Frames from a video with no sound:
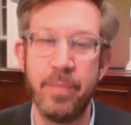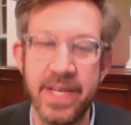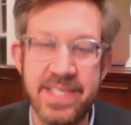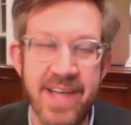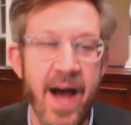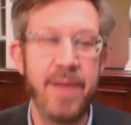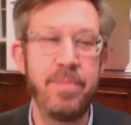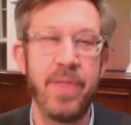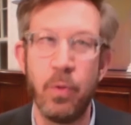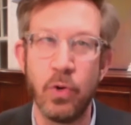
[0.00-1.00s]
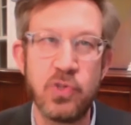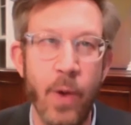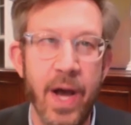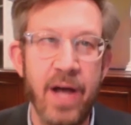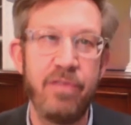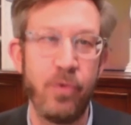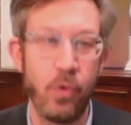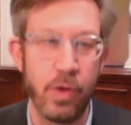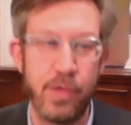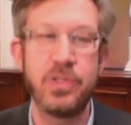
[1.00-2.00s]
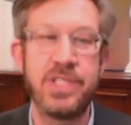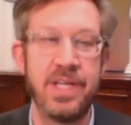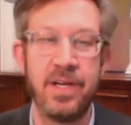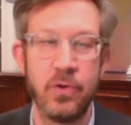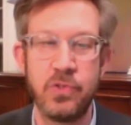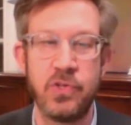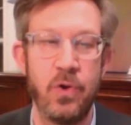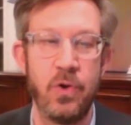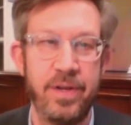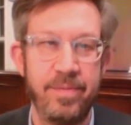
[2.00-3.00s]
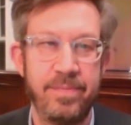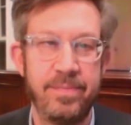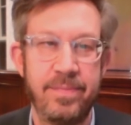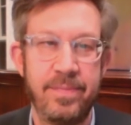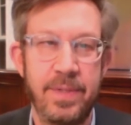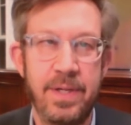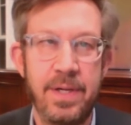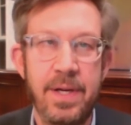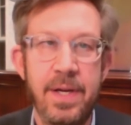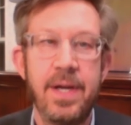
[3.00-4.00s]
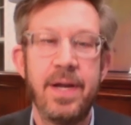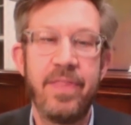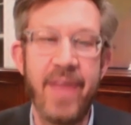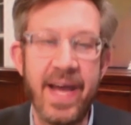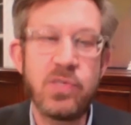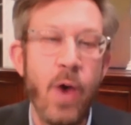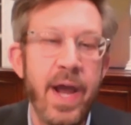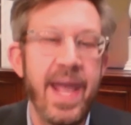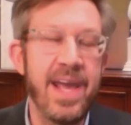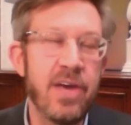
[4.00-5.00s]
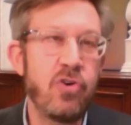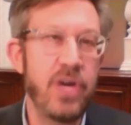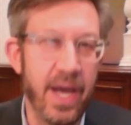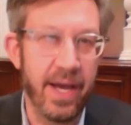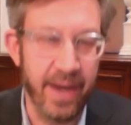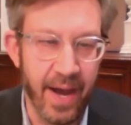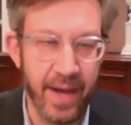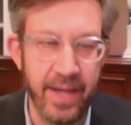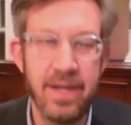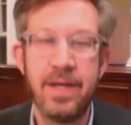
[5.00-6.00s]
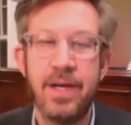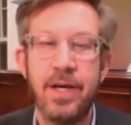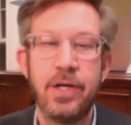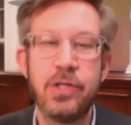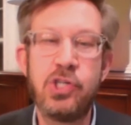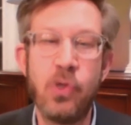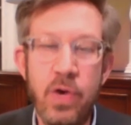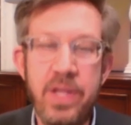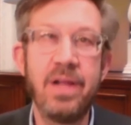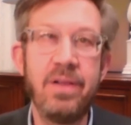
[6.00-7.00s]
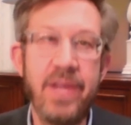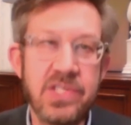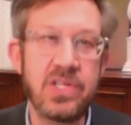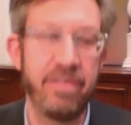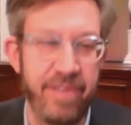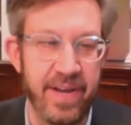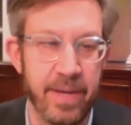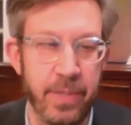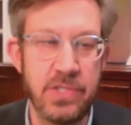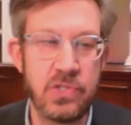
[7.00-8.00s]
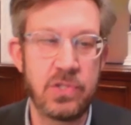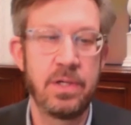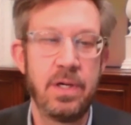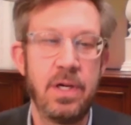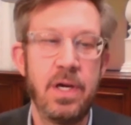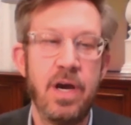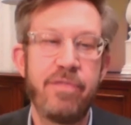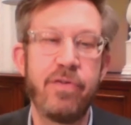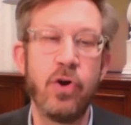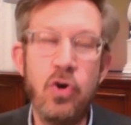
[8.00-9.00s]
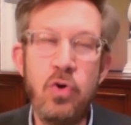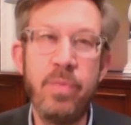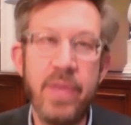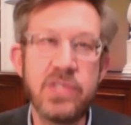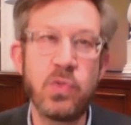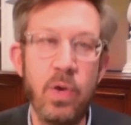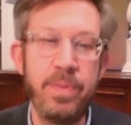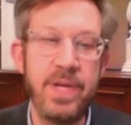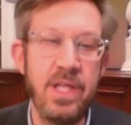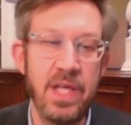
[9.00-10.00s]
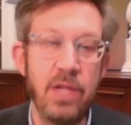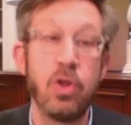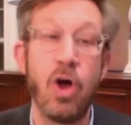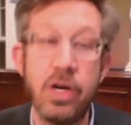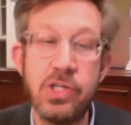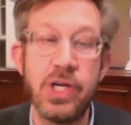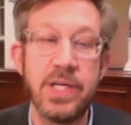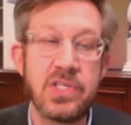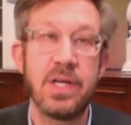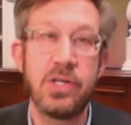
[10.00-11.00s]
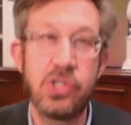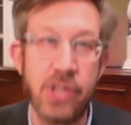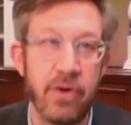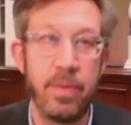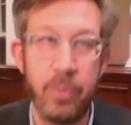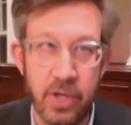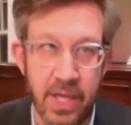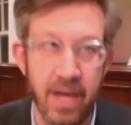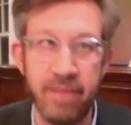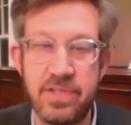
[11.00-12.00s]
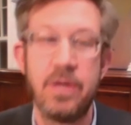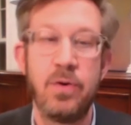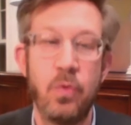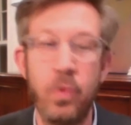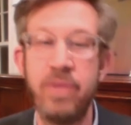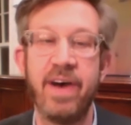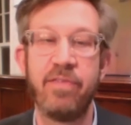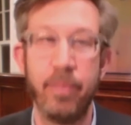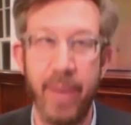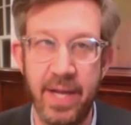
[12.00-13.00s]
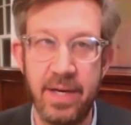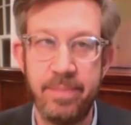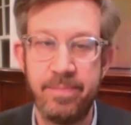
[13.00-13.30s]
the time they were 12 or 13 years old. That's why Andrea and I join the list of families for whom this will be the largest charitable gift we've ever made.